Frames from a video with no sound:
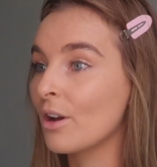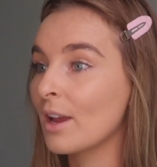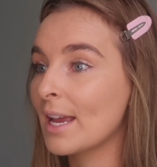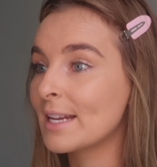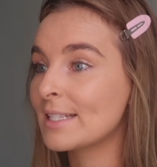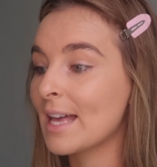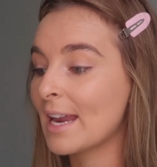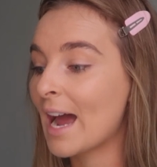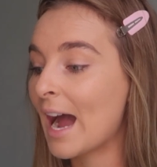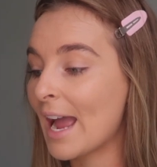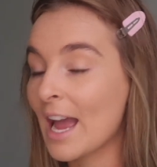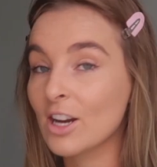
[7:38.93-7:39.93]
is that
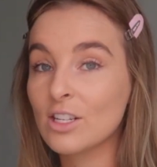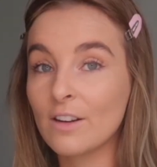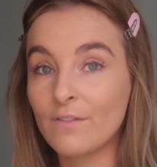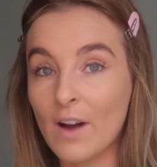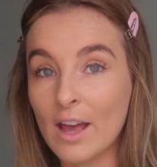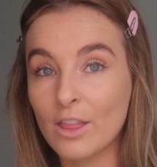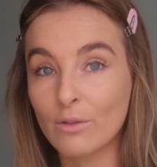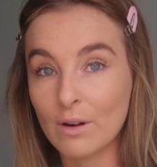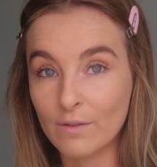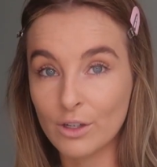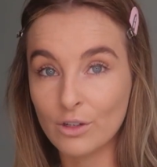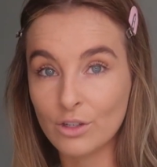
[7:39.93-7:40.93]
I actually find the
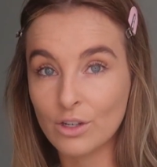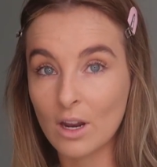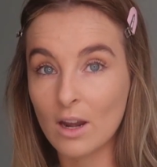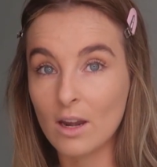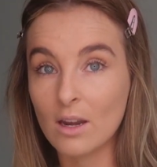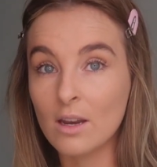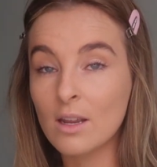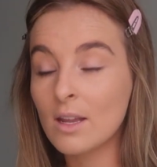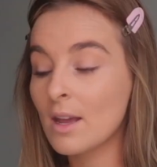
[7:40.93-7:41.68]
Revolution